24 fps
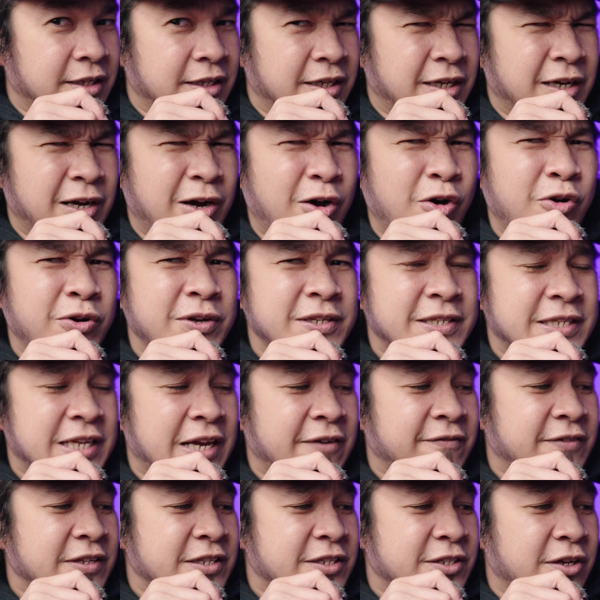I always
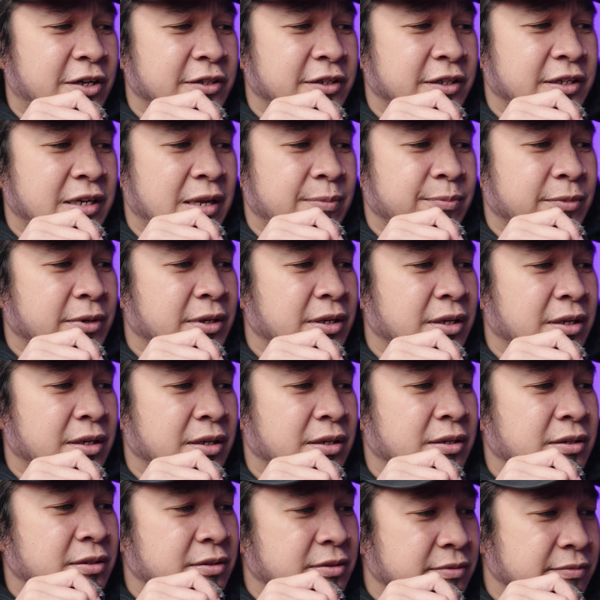have this thought that I'm
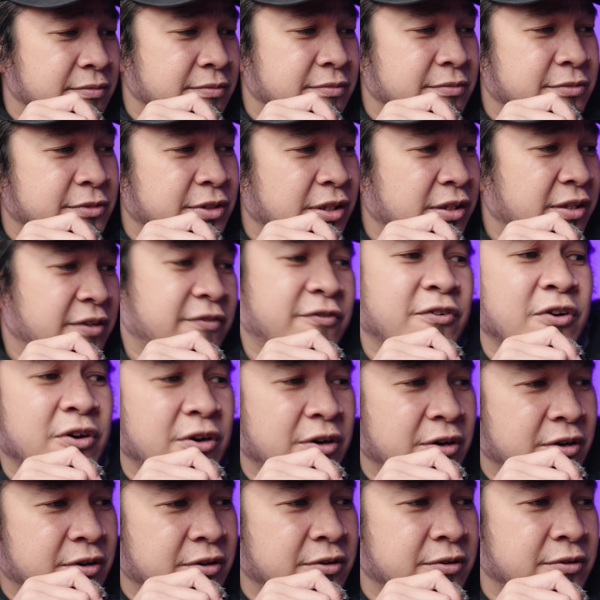gonna
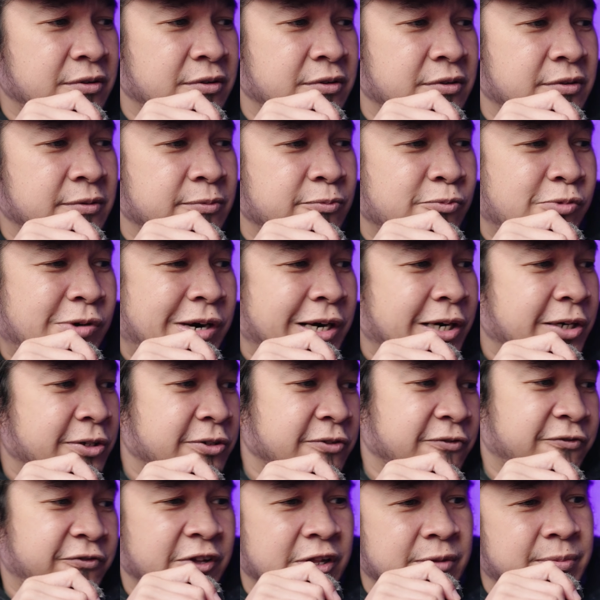deliver prior
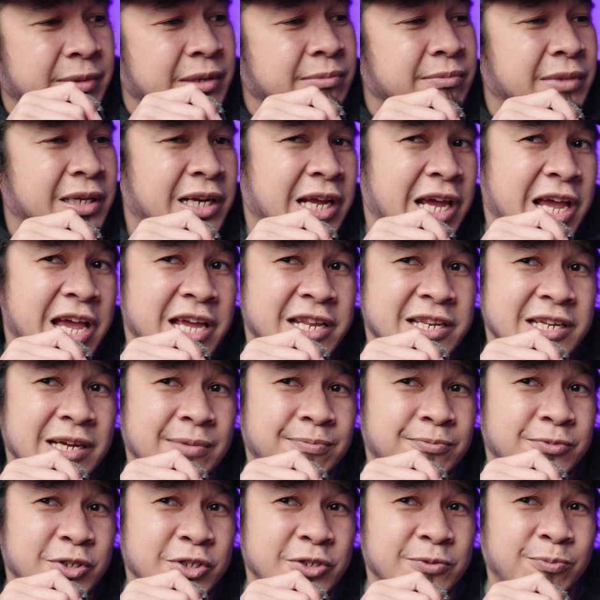to filming, but I end
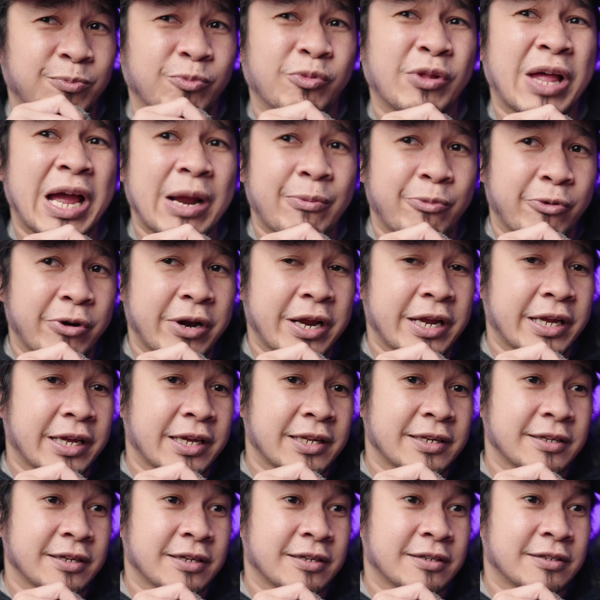up just blabbering,
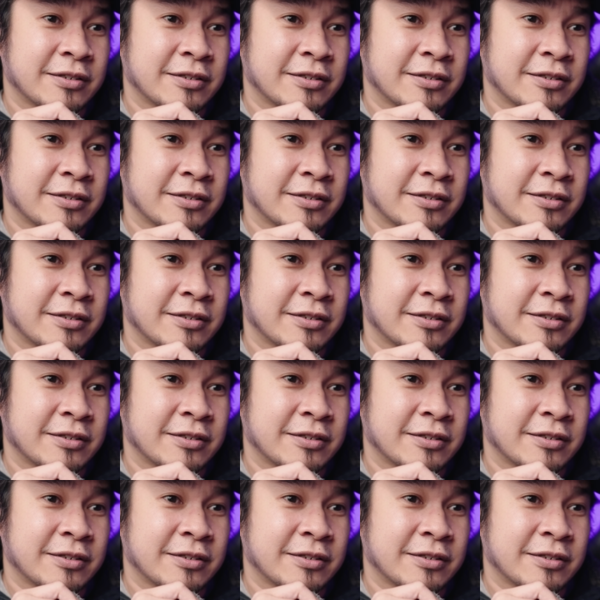and